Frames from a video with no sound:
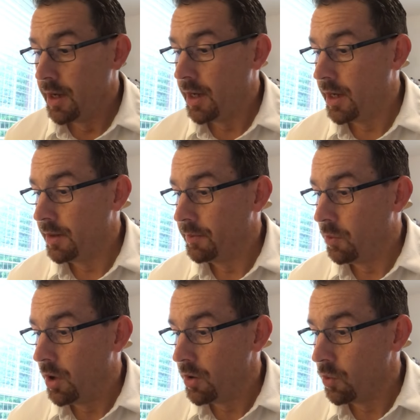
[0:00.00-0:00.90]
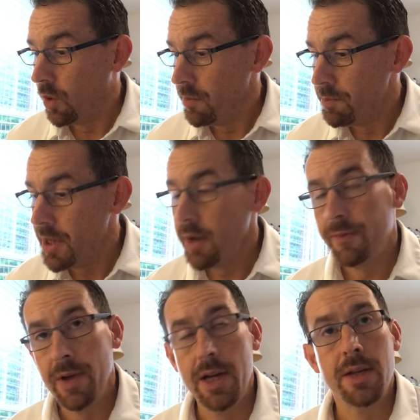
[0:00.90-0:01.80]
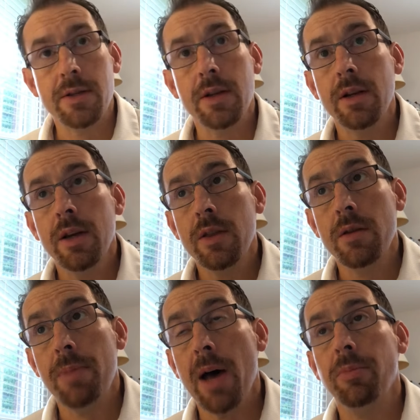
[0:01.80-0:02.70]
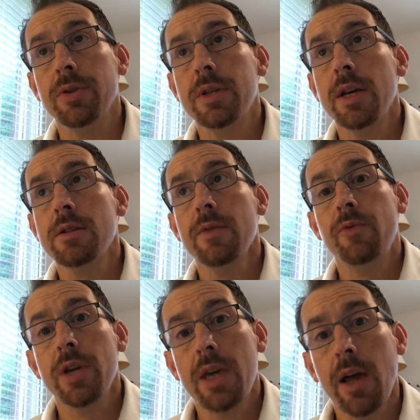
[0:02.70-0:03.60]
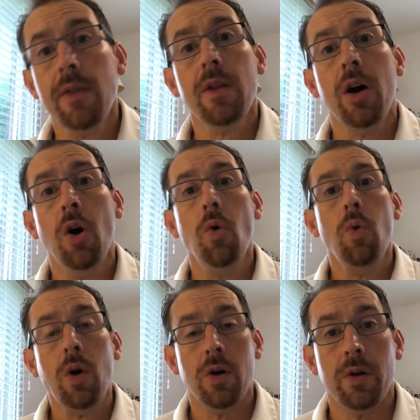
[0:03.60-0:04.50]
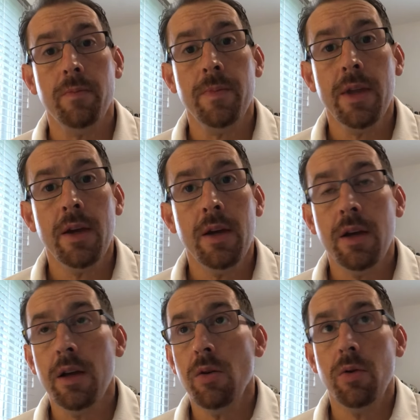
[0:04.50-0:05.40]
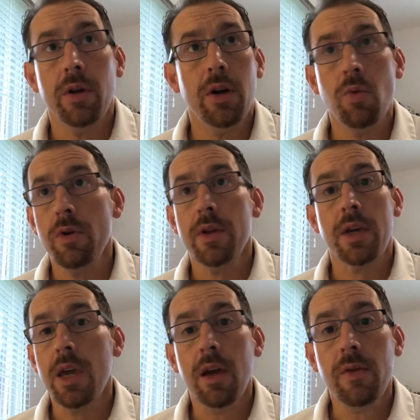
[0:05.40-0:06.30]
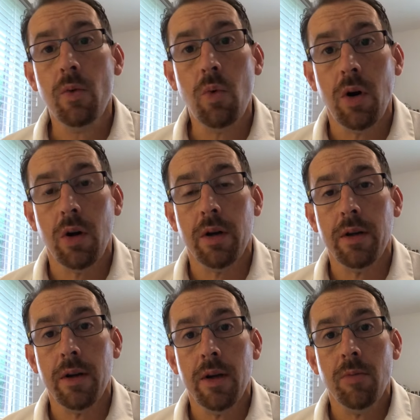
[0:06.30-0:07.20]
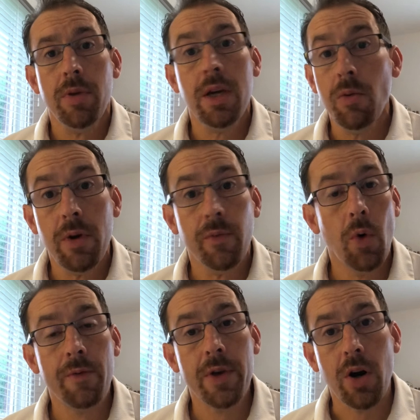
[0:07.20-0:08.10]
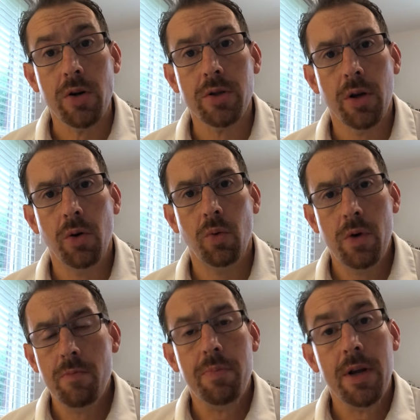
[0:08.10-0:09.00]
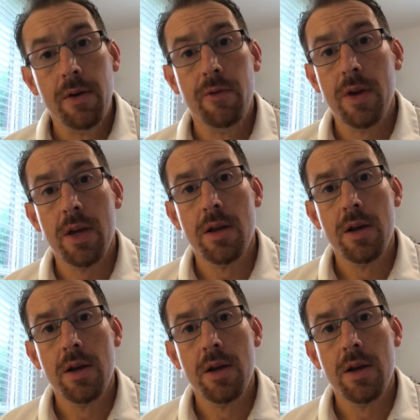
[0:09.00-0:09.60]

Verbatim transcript: Uh, what what benefit is it? The Bible says if we gain the whole world, you know we're the king of the world, but yet we forfeit our soul. What benefit